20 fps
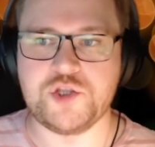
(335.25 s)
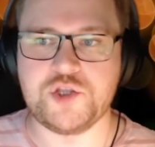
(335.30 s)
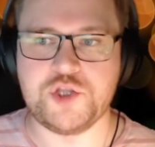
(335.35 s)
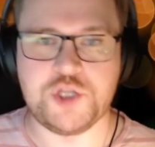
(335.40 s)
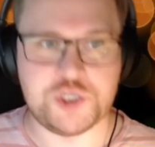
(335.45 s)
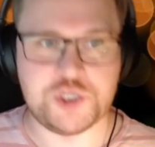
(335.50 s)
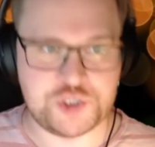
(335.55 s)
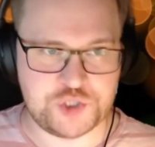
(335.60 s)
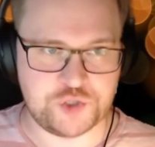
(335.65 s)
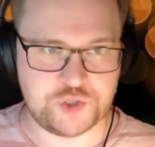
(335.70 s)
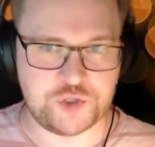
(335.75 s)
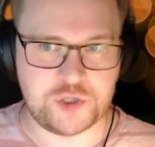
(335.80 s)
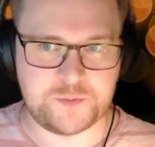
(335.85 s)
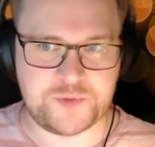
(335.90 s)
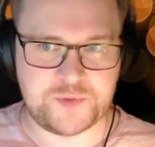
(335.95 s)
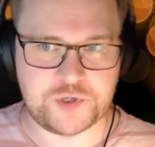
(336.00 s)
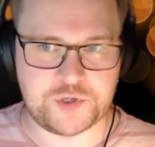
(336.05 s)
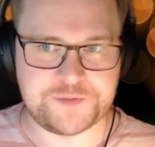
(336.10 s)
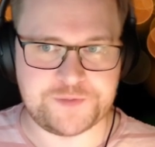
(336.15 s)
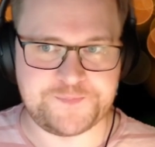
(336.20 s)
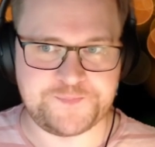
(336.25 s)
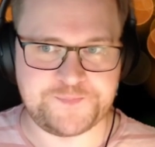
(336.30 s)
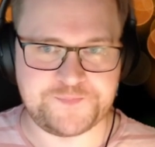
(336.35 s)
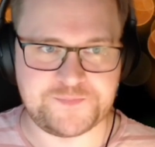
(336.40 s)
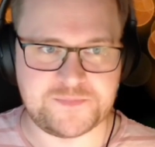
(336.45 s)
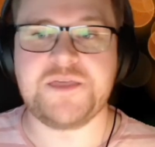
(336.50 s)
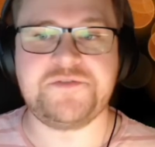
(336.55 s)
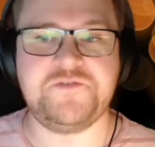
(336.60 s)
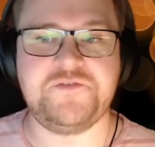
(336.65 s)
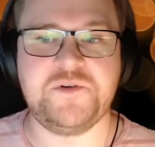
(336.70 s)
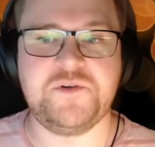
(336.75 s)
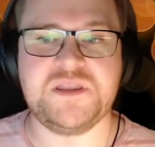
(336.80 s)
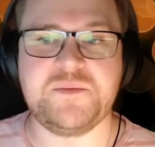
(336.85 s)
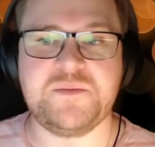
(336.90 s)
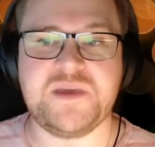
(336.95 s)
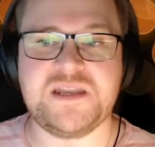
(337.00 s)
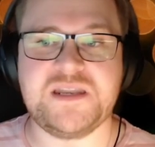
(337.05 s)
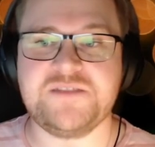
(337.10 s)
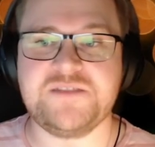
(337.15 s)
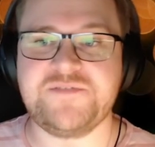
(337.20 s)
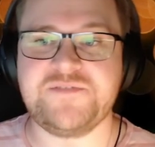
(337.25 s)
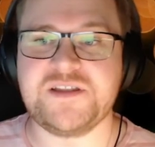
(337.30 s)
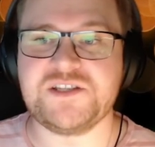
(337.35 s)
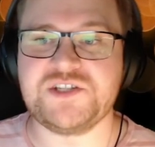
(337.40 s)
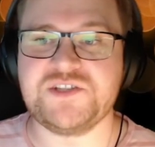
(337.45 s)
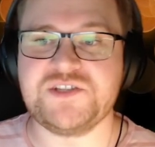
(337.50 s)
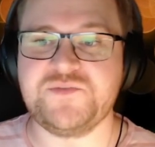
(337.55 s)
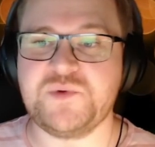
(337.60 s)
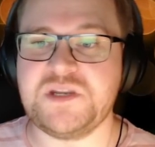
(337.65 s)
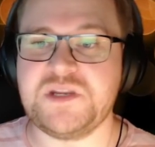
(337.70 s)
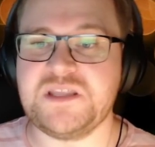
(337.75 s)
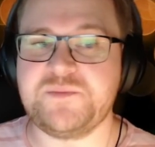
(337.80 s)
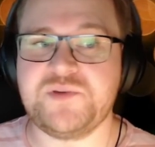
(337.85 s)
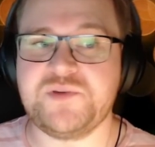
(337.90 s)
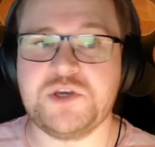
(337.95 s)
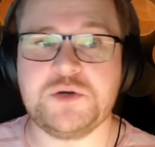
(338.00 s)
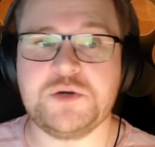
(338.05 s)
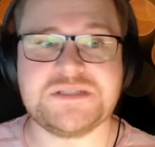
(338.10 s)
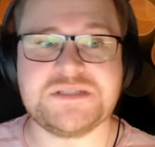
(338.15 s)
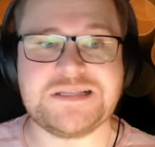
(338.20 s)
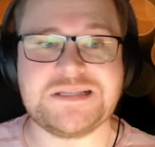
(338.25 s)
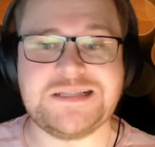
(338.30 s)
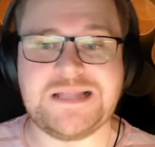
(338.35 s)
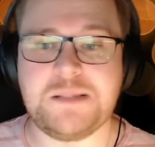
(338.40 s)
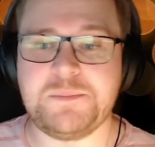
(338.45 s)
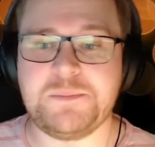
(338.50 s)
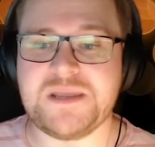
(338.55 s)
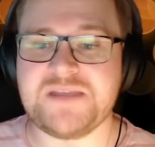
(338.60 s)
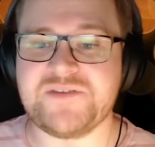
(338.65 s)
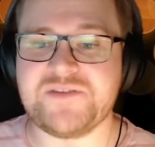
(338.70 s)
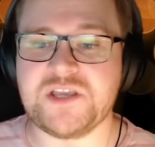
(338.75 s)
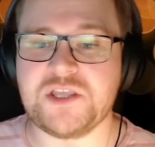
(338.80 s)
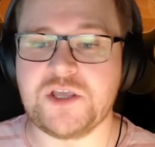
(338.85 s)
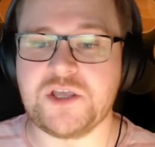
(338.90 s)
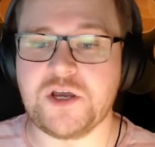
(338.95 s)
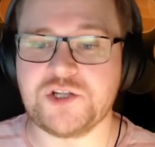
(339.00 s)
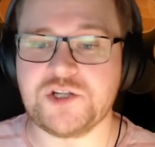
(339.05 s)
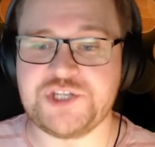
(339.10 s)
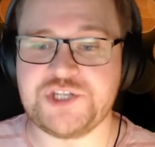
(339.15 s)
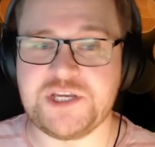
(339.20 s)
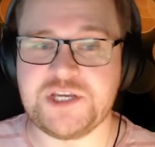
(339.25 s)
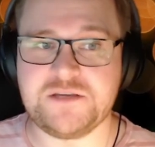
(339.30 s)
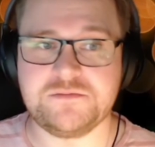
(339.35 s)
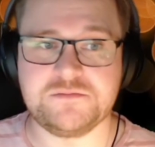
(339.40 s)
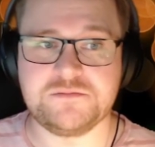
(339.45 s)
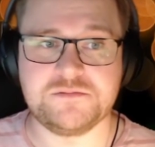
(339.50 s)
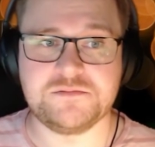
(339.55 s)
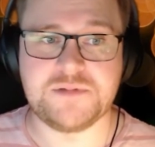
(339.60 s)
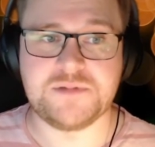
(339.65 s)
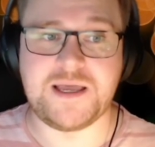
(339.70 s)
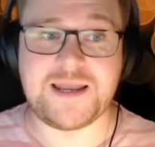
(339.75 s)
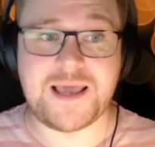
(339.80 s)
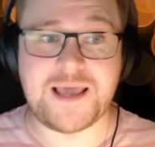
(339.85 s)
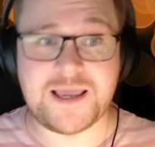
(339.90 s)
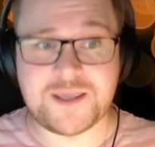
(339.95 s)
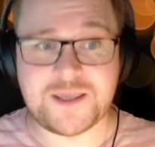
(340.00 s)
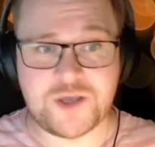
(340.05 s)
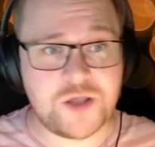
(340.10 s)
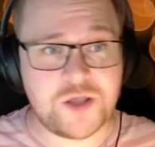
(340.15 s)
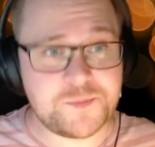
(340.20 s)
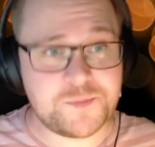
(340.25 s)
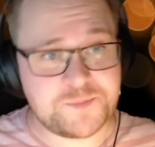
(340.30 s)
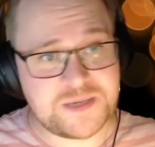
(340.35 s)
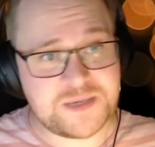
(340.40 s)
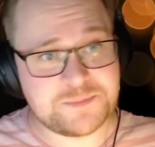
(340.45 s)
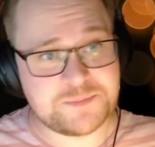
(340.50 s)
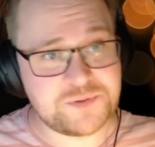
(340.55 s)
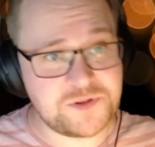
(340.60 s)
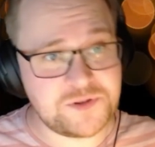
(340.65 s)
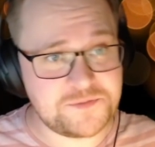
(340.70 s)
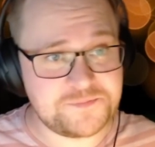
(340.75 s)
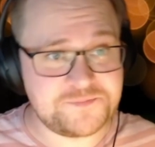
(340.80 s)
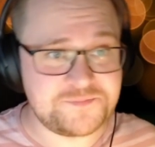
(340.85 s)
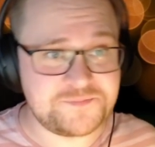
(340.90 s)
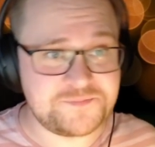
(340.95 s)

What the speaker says: The Jungle Book. I threw in The Many Adventures of Winnie the Pooh as a little bit of a gotcha, and I got people.